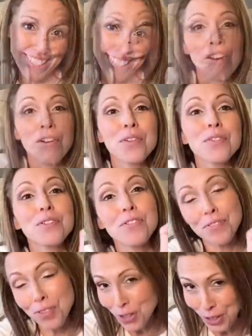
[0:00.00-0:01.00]
Now, the
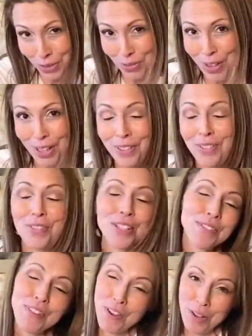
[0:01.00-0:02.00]
first one
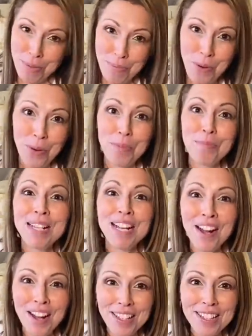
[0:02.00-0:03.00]
was very important
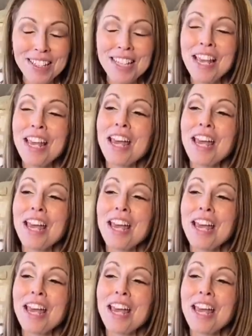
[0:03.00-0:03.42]
because